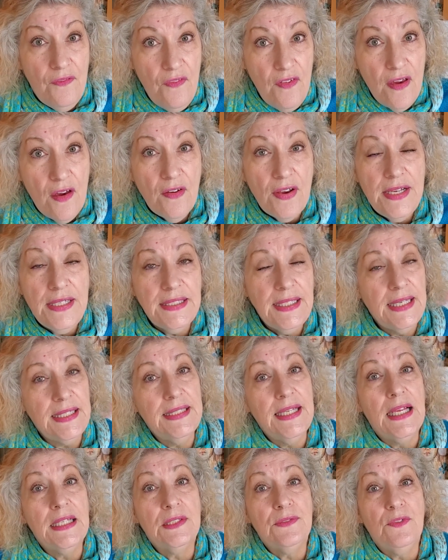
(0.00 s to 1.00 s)
very
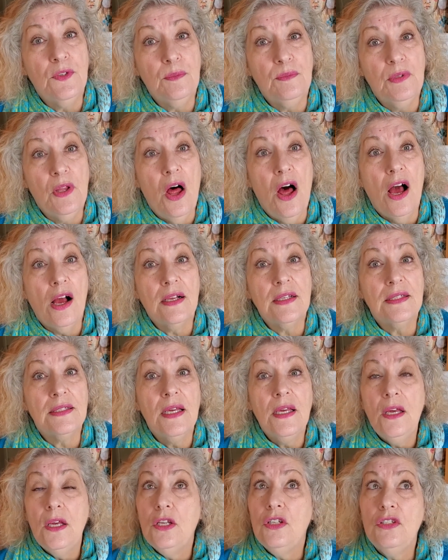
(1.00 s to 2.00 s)
successful blogs.
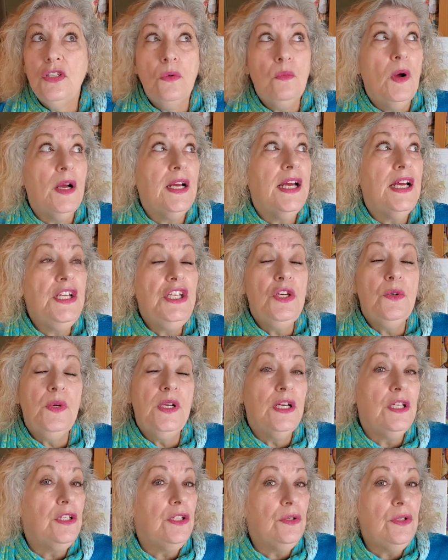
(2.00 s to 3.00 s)
So what can you
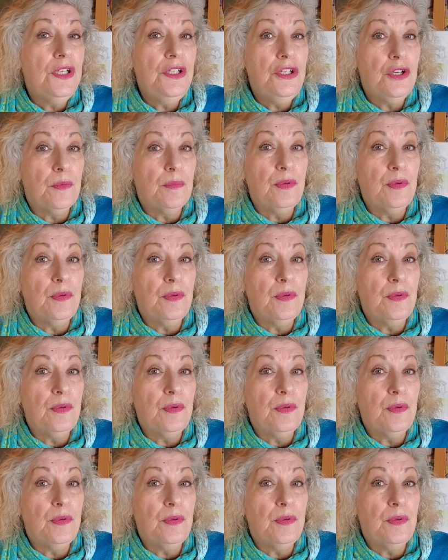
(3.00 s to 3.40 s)
include in your